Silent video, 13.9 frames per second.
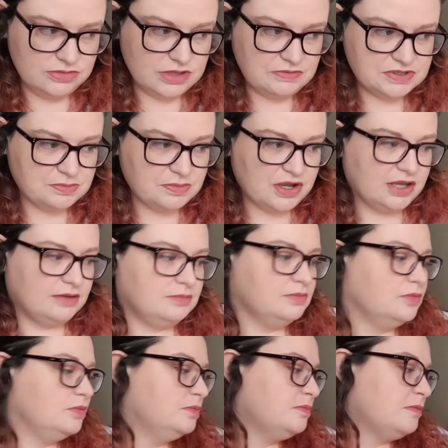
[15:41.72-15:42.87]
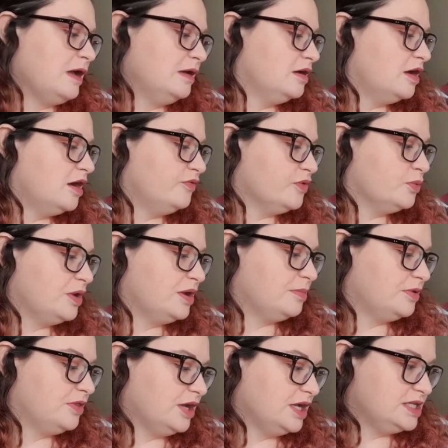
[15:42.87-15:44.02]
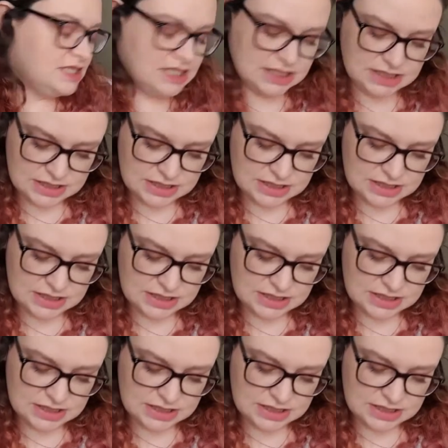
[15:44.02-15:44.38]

my other whip that I did.